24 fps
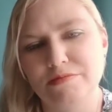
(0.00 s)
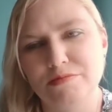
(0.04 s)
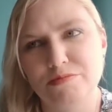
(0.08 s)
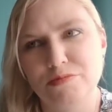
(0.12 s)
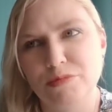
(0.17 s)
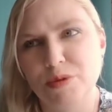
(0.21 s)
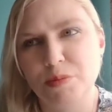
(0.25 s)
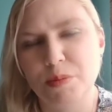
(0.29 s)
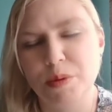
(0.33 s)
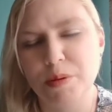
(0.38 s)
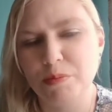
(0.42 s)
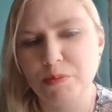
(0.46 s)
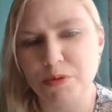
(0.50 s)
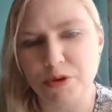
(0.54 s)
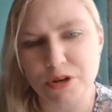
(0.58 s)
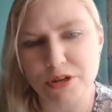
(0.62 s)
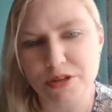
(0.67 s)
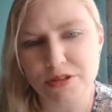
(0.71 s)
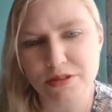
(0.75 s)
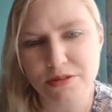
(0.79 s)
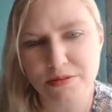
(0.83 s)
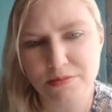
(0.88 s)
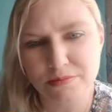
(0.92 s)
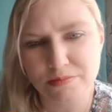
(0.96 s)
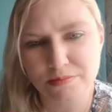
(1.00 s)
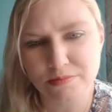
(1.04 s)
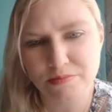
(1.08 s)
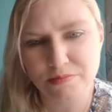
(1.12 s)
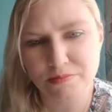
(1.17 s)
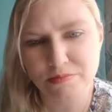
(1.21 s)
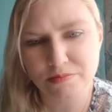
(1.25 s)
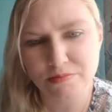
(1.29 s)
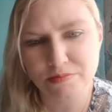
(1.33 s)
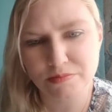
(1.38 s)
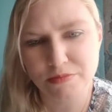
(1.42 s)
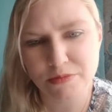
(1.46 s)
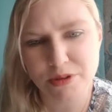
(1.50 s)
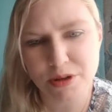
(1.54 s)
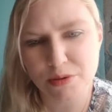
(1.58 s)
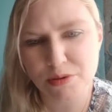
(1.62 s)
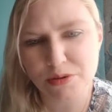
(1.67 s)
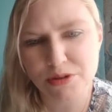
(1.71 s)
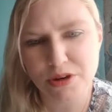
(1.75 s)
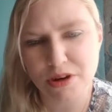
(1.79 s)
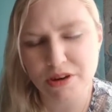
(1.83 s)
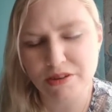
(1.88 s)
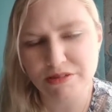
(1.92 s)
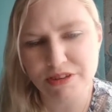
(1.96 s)
remember it. It was
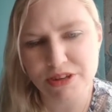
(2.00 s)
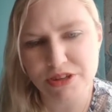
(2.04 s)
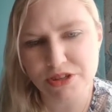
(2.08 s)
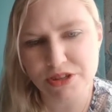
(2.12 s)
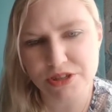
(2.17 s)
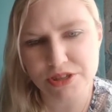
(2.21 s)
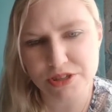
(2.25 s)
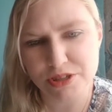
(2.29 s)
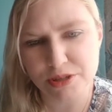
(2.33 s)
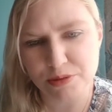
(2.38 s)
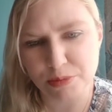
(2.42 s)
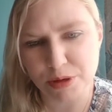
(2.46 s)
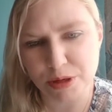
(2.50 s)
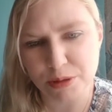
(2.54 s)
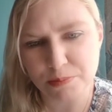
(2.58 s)
not of interest to me.